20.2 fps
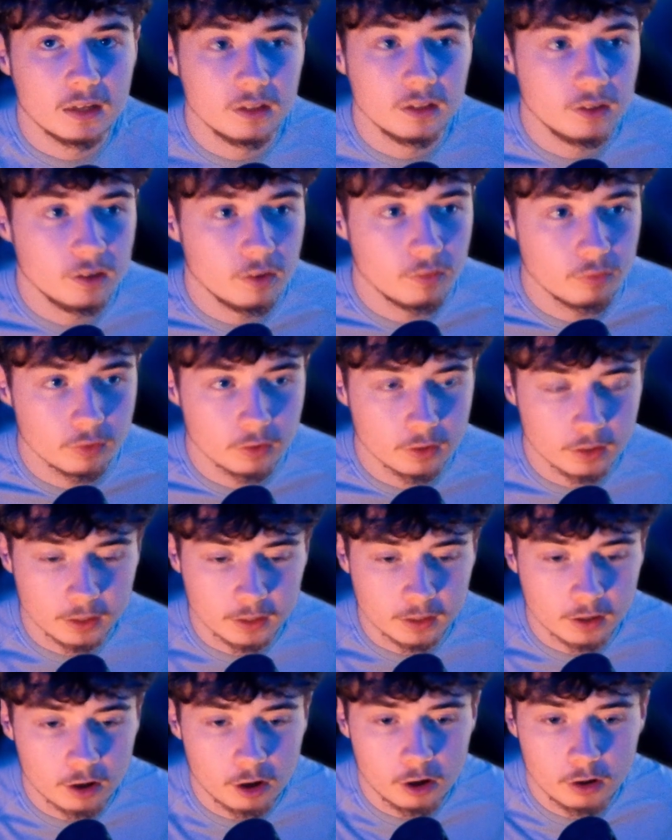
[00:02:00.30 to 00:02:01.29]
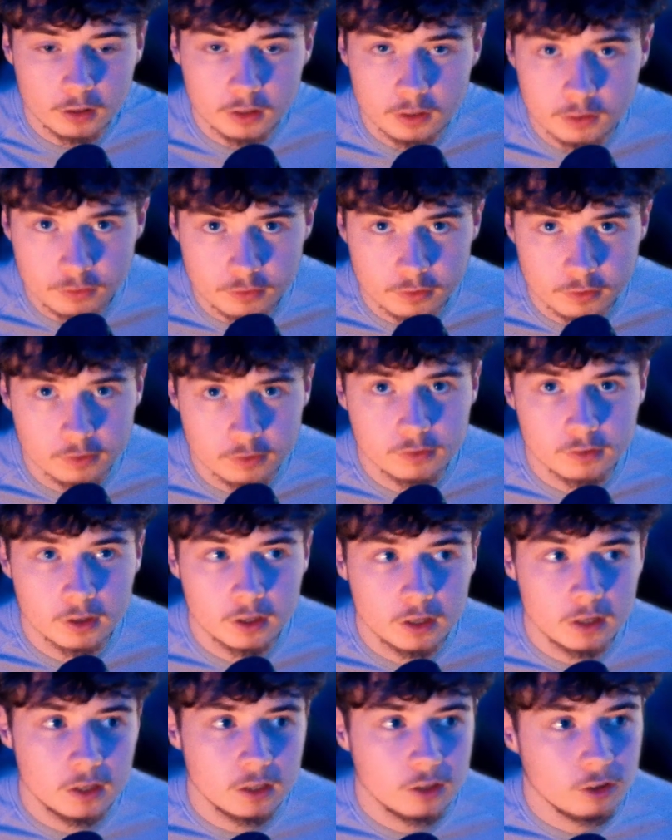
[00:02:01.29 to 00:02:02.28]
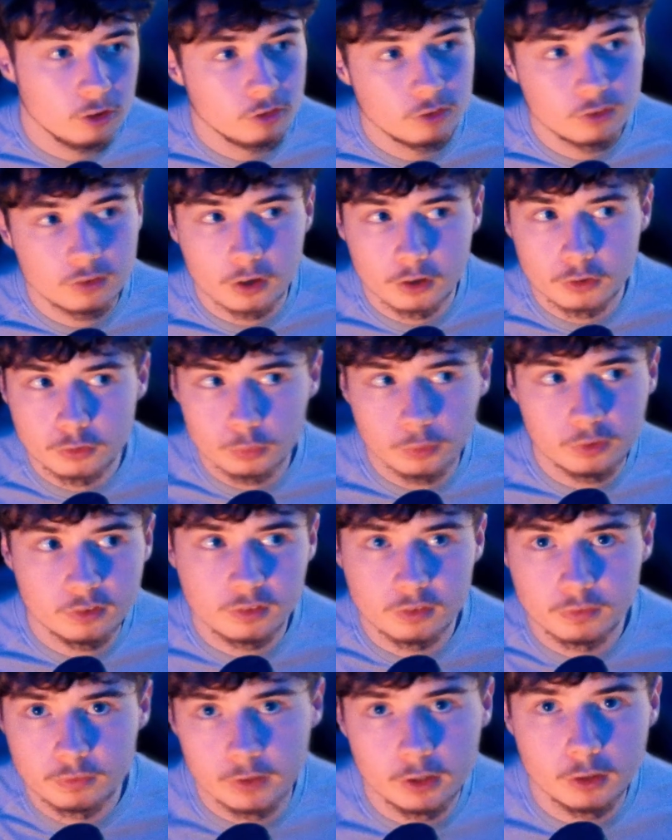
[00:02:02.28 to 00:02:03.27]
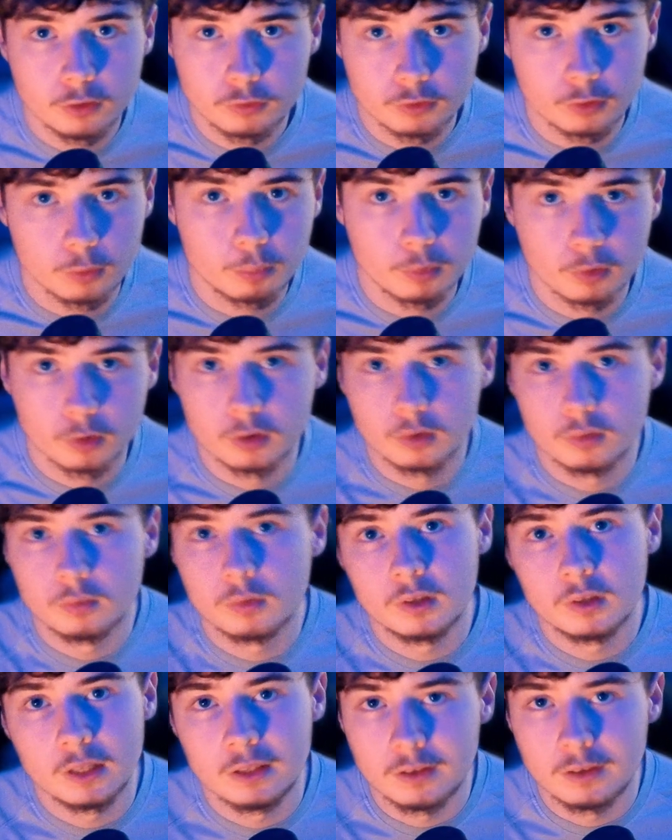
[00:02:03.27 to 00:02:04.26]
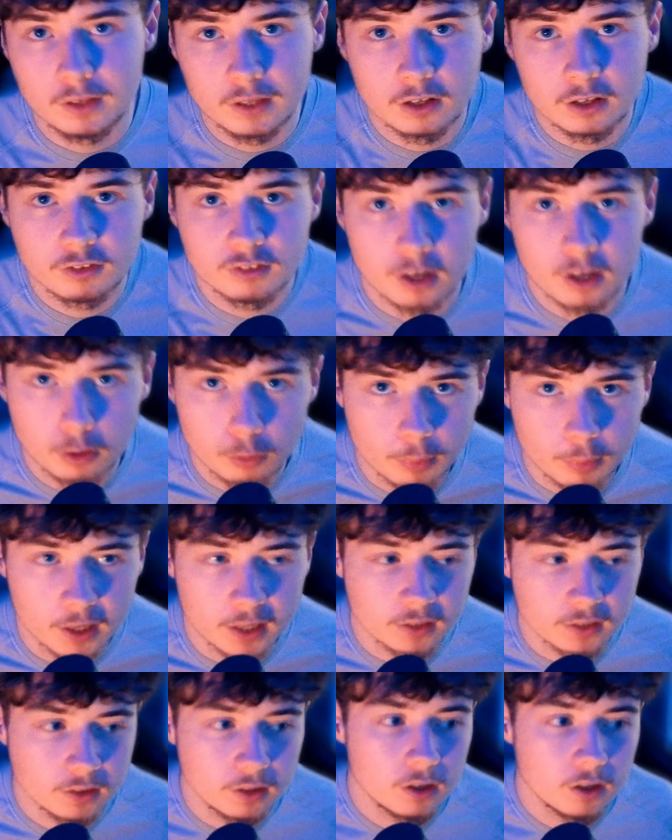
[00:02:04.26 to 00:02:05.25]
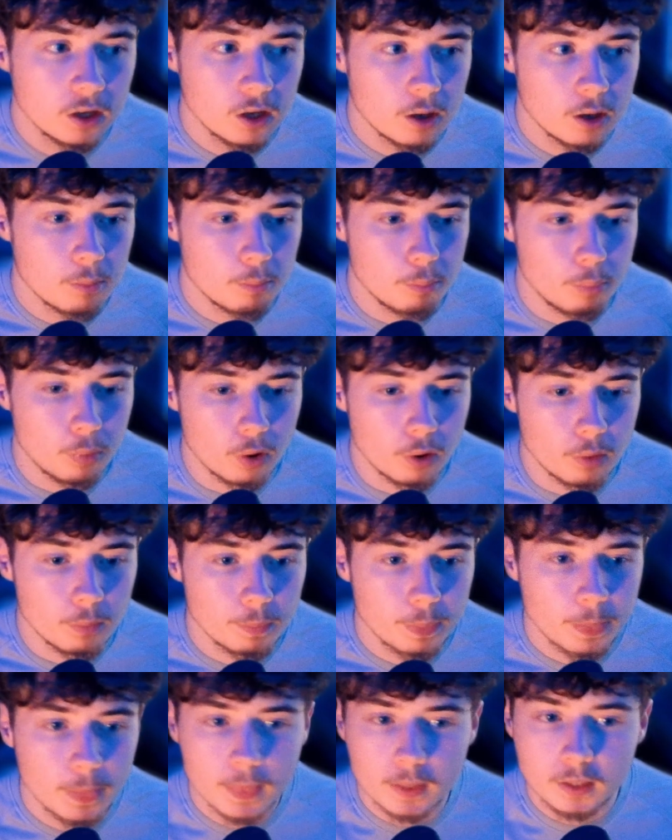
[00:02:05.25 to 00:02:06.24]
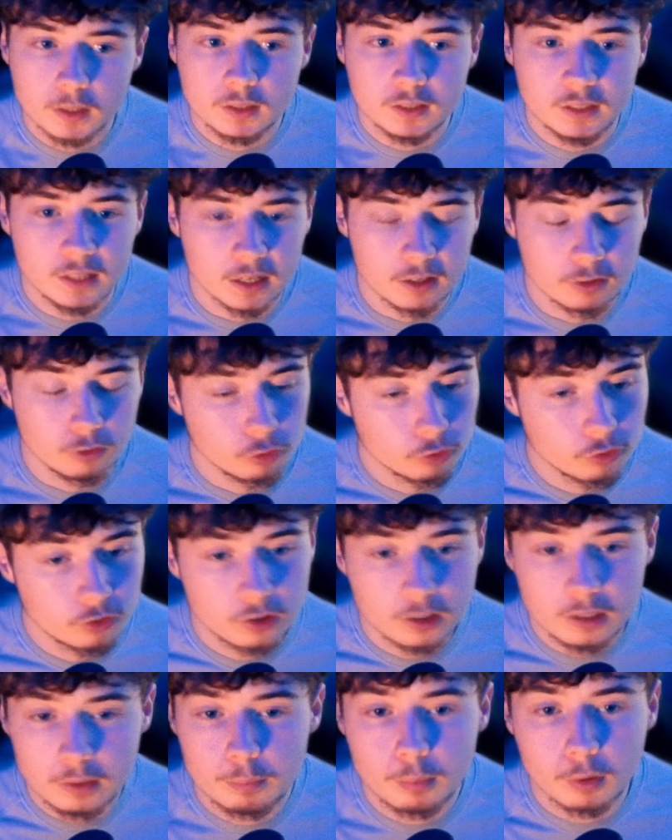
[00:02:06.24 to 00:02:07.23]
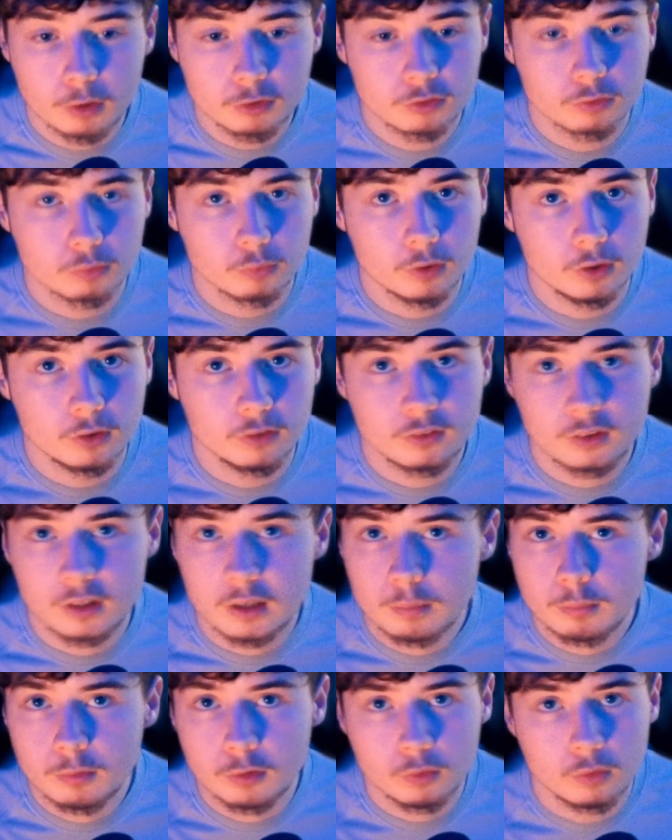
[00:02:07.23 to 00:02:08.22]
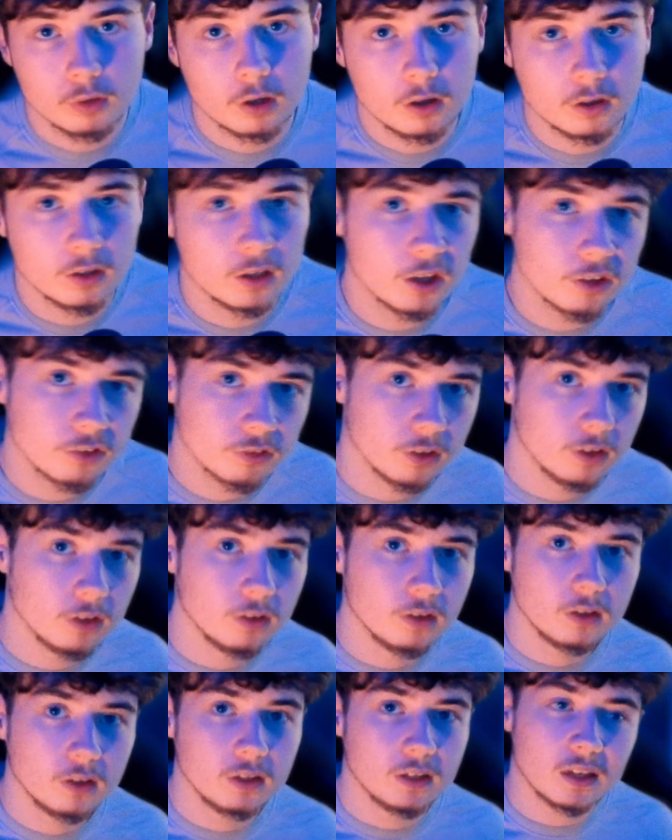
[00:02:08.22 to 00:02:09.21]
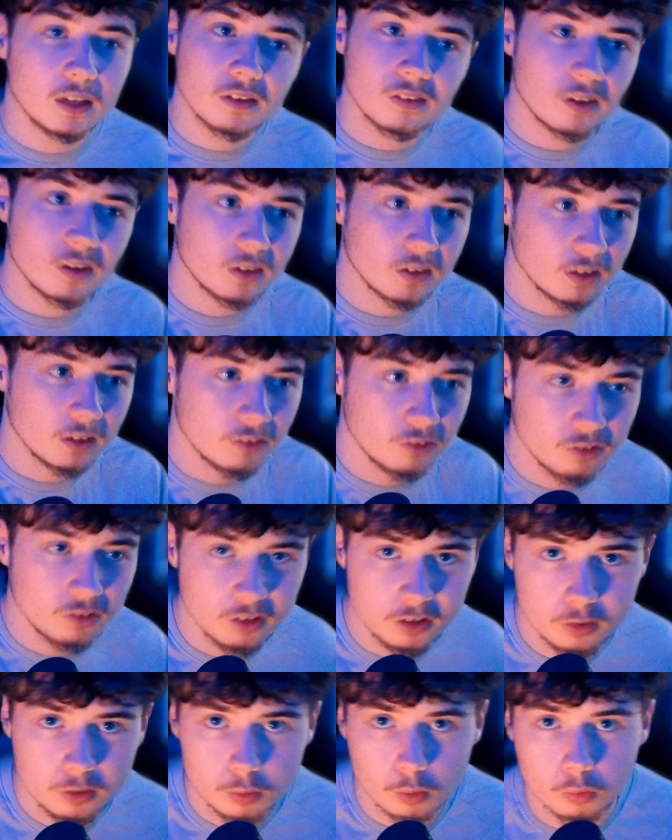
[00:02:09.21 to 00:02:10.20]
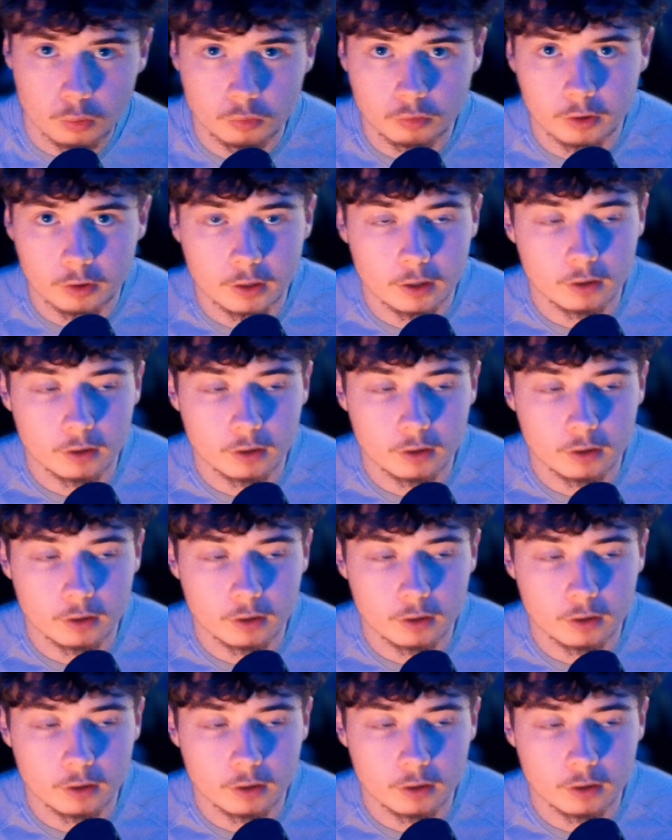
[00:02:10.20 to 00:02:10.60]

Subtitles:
different like audiences. You just gotta switch the videos up or it'll get shadow banned. But yeah, just keep posting reels, keep doing all that shit. That's like the cheat code right now,